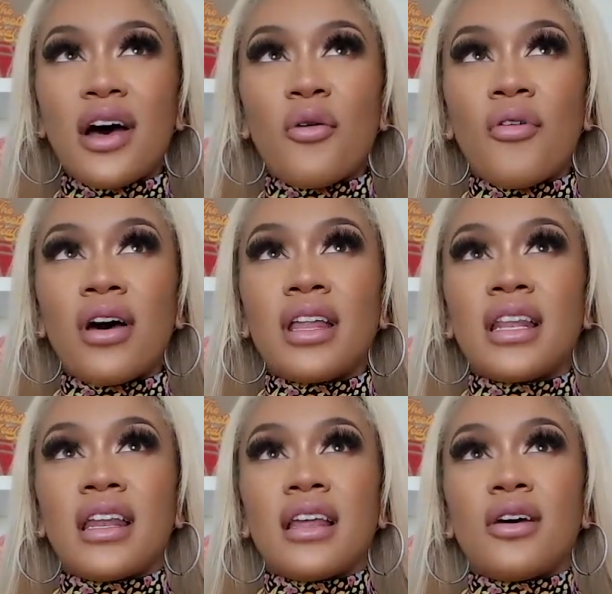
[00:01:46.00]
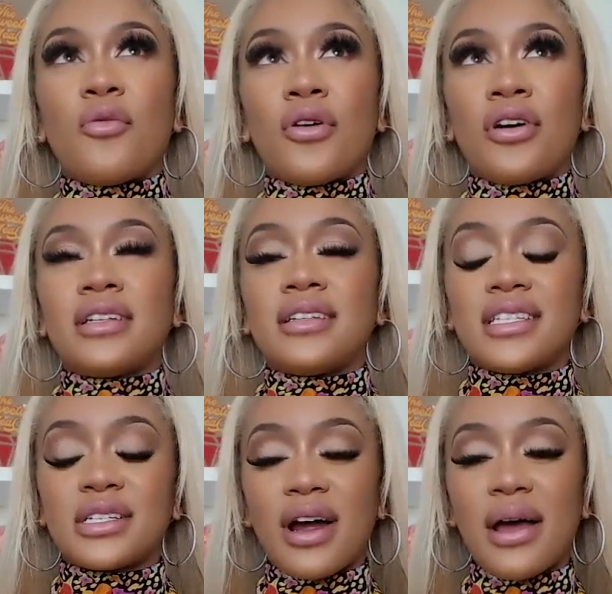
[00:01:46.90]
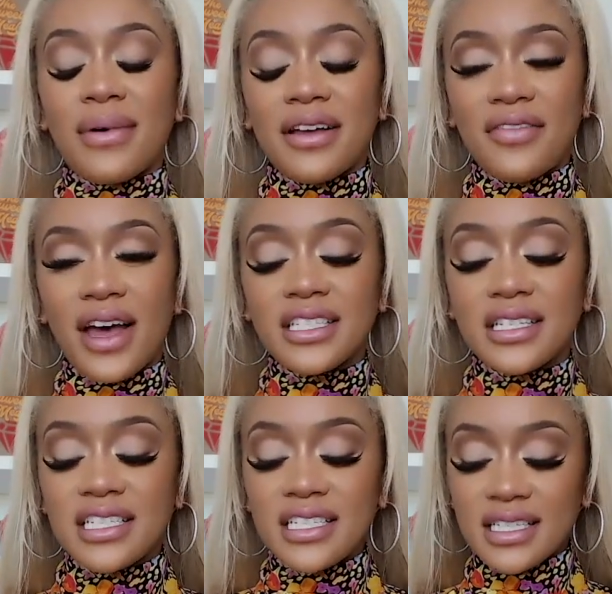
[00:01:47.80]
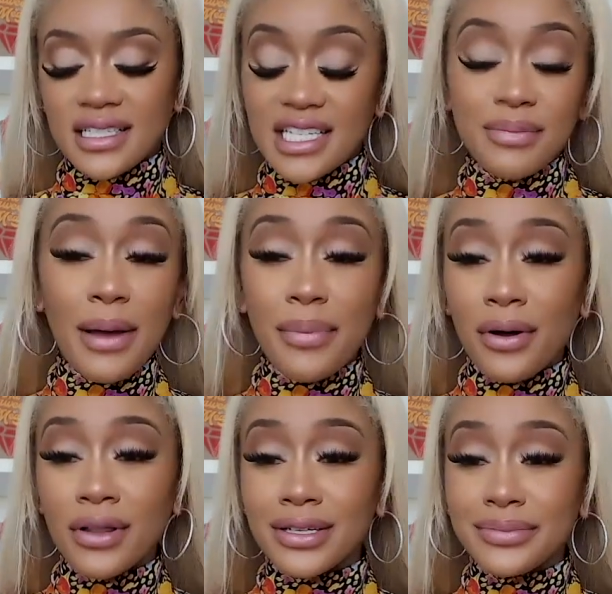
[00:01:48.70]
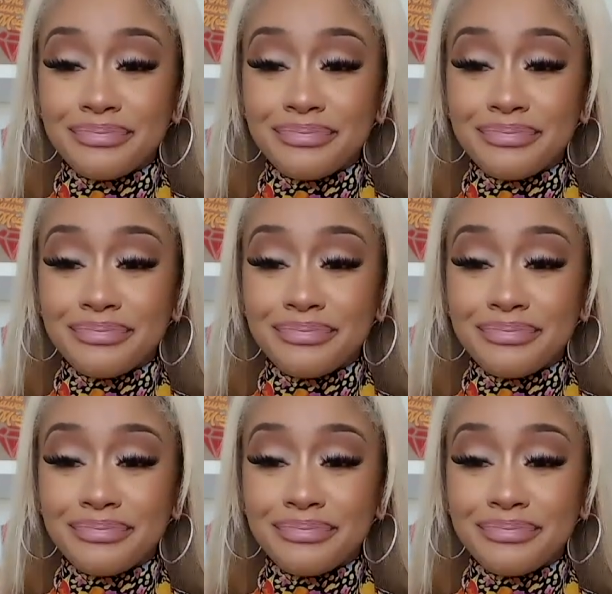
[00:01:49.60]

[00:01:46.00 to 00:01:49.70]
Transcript: one word to describe my fashion. It's bipolar.